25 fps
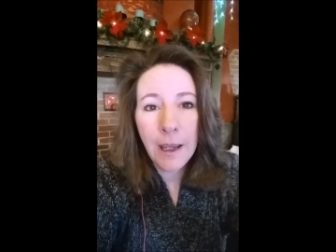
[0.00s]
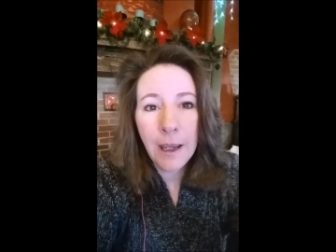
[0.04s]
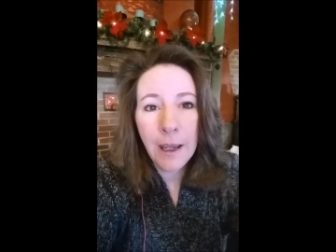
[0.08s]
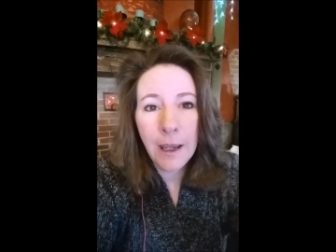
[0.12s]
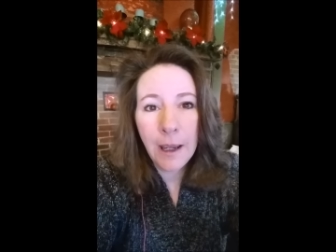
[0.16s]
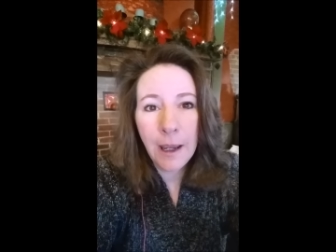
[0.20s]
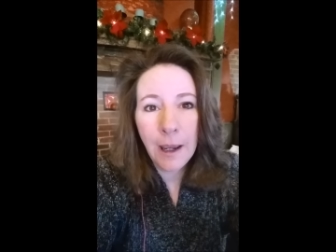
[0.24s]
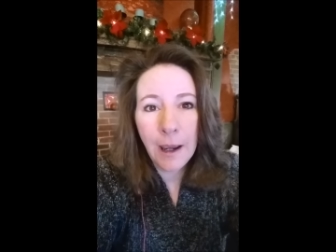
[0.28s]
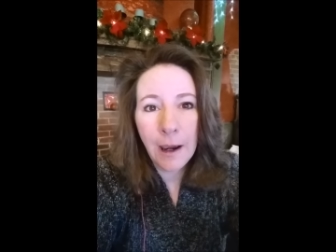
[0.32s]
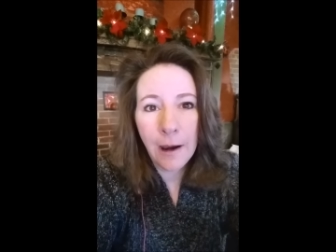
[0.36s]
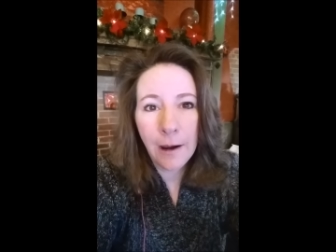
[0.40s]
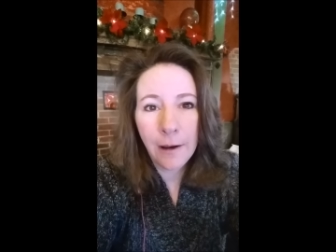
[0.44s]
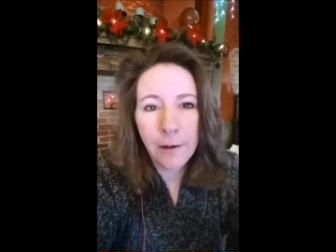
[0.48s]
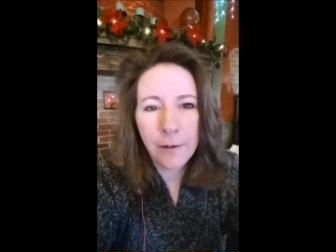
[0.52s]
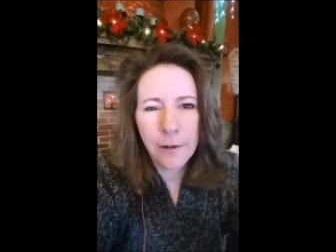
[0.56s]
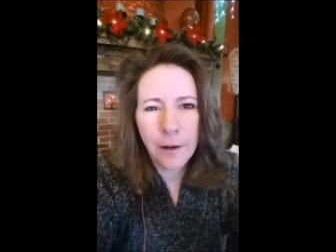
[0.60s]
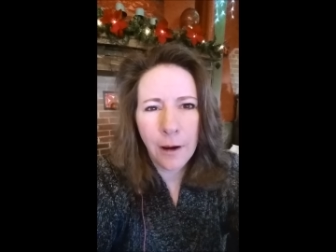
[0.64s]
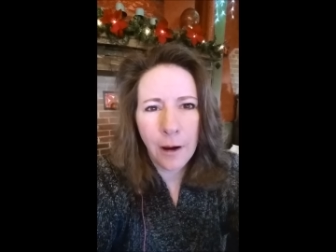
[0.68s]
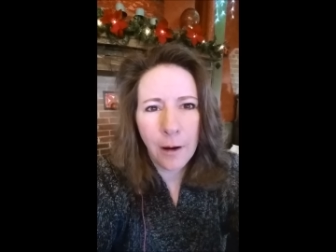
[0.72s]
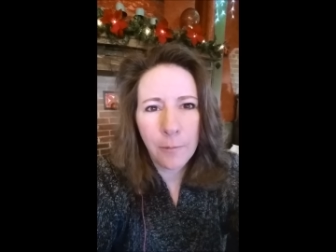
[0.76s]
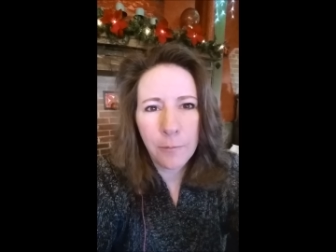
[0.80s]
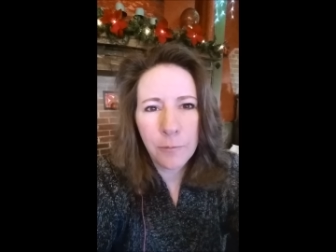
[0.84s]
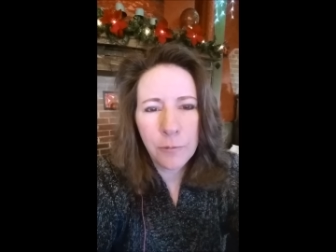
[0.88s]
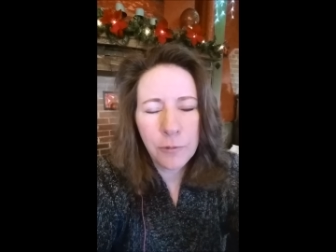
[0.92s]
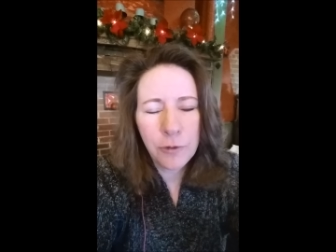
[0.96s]
and
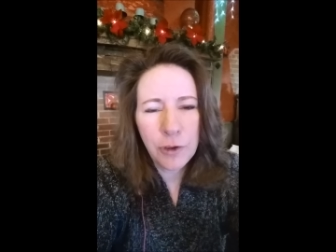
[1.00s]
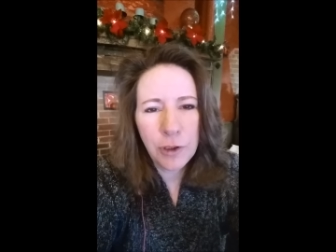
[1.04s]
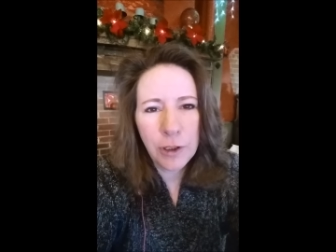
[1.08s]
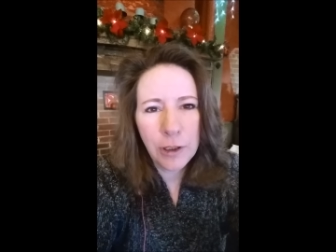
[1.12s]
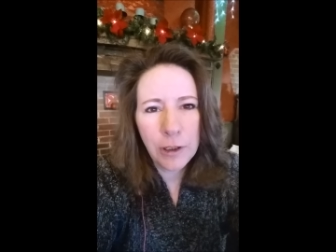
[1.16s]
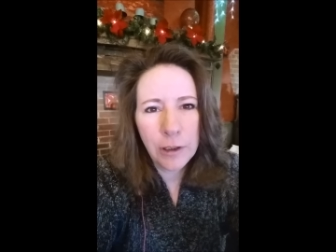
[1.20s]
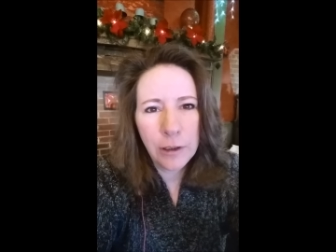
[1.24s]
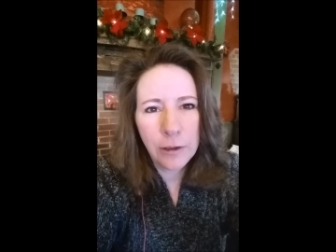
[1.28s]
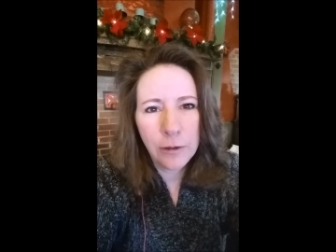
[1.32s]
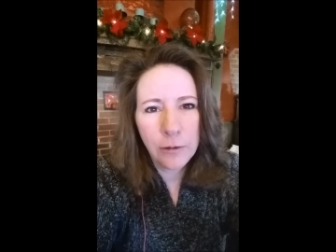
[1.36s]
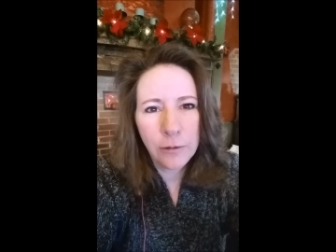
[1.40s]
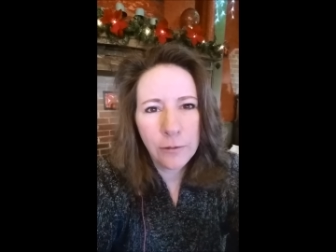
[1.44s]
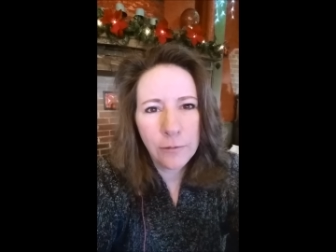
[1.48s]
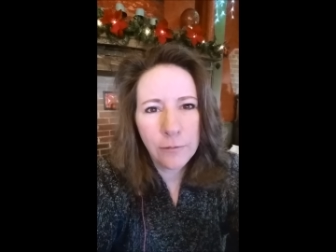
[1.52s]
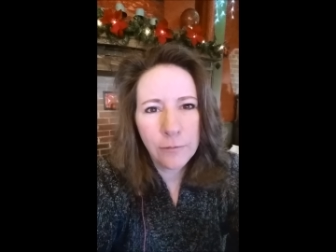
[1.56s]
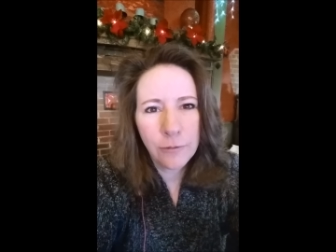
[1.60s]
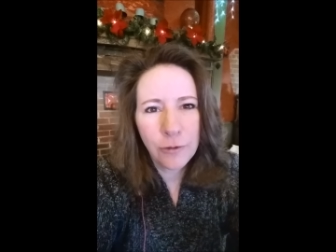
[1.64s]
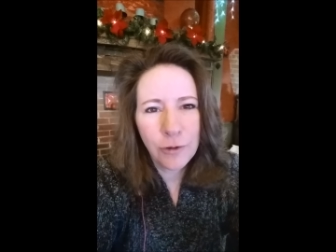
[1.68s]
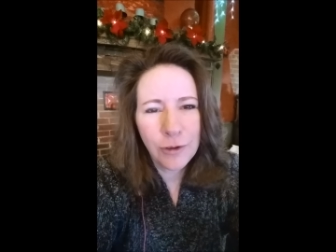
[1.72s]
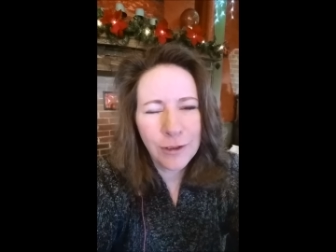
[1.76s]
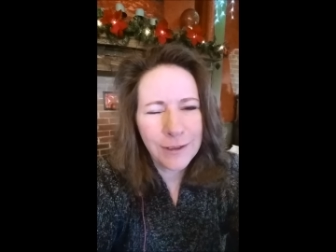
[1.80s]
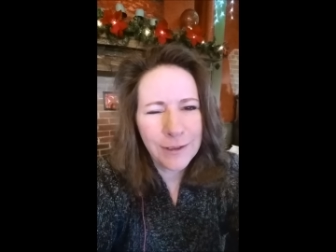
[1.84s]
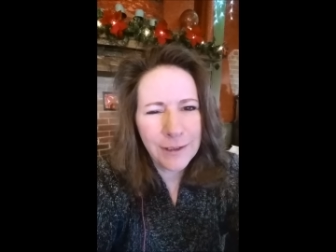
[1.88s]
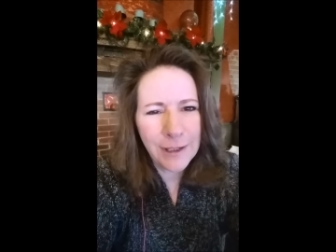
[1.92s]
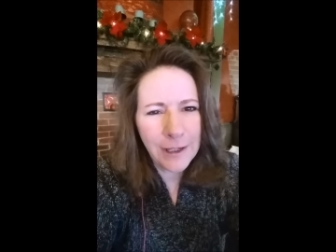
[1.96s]
um, she
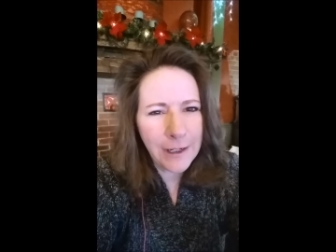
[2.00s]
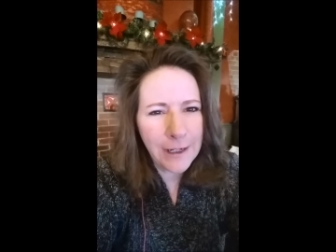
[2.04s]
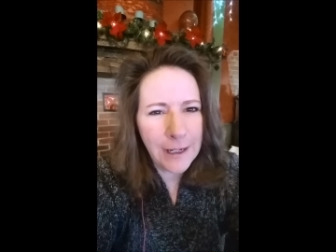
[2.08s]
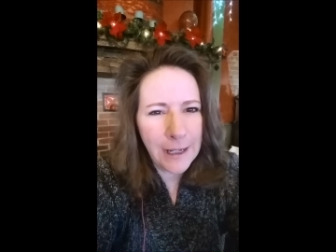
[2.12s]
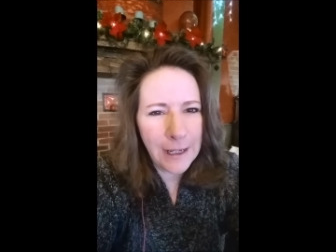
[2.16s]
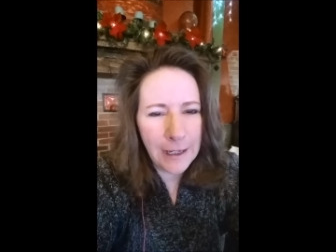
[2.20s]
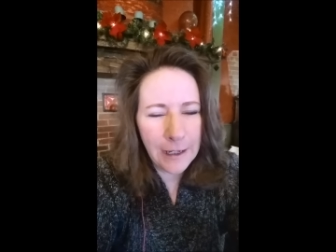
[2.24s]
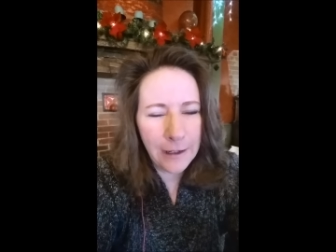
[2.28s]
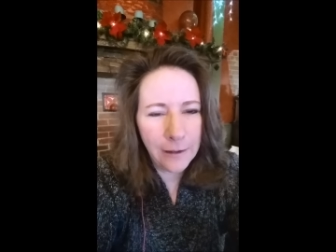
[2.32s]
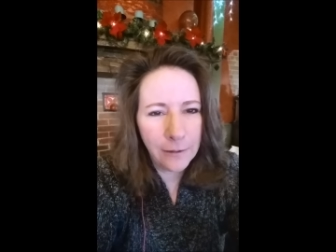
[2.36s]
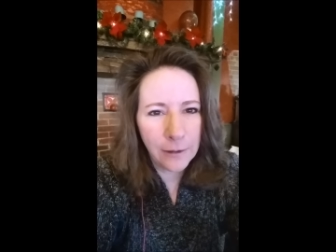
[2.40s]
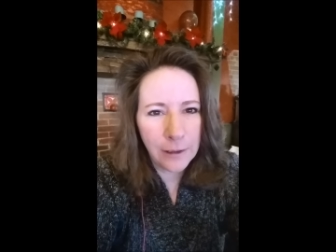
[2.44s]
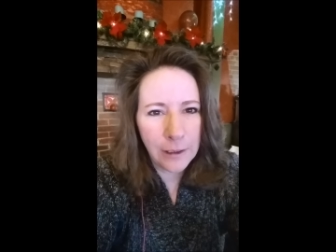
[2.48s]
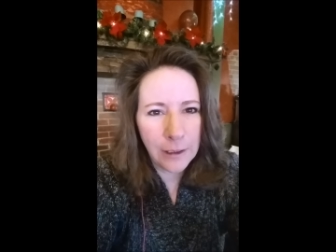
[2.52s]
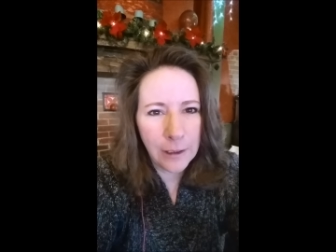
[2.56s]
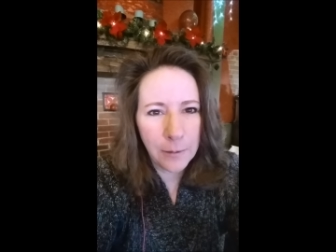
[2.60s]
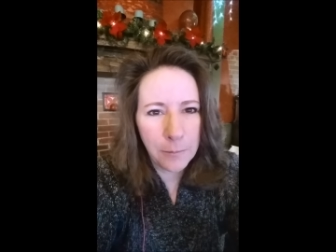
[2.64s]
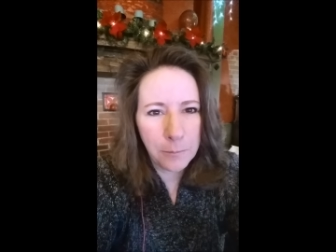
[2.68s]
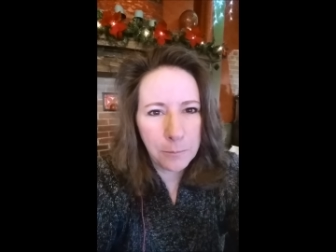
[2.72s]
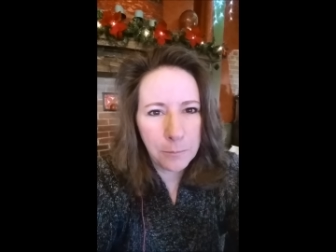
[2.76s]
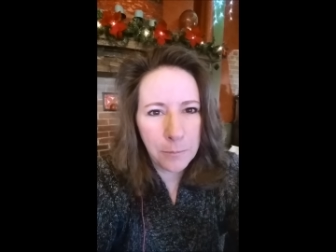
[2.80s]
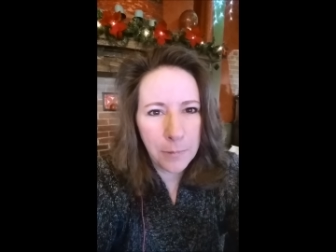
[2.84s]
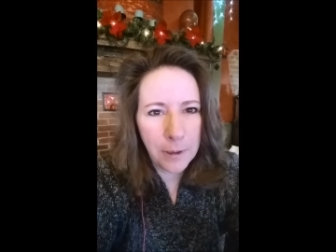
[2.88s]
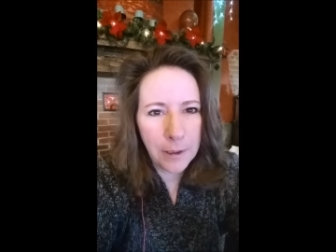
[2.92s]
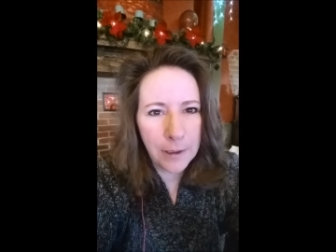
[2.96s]
she said
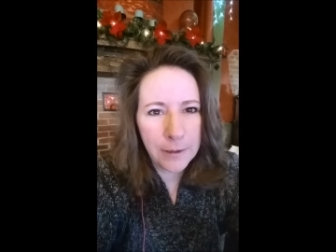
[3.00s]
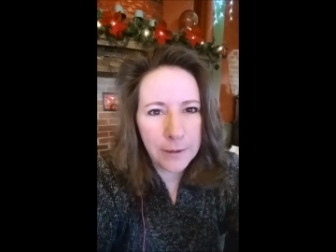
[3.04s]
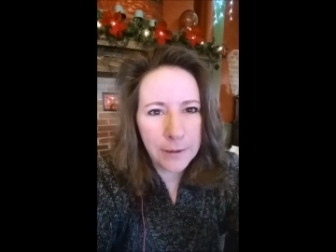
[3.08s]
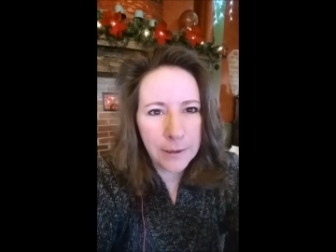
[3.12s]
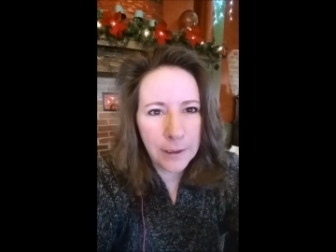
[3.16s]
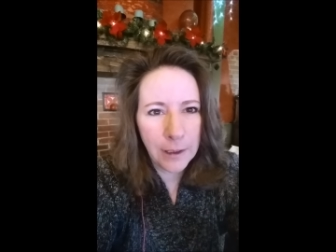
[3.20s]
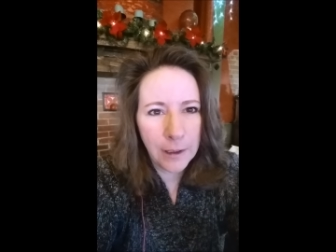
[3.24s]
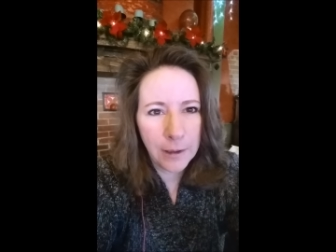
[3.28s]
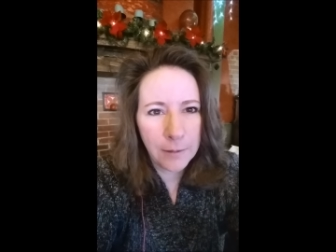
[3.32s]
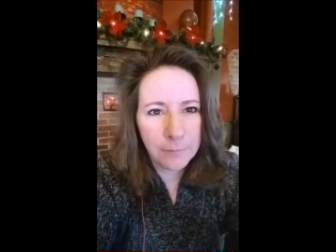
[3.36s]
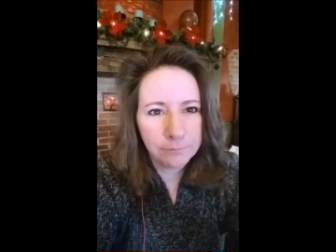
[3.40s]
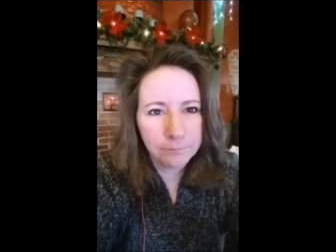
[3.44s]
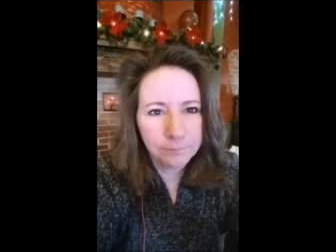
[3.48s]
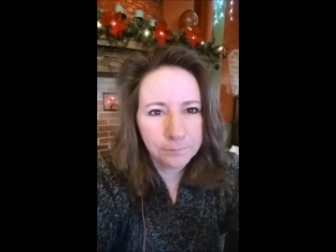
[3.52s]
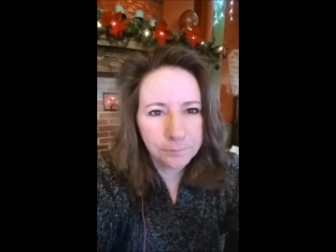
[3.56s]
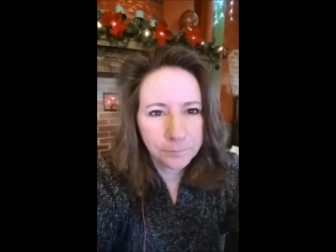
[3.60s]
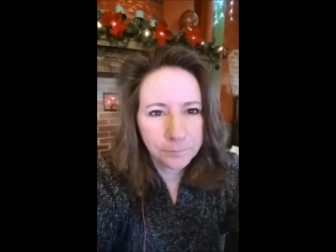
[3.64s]
helium, but um,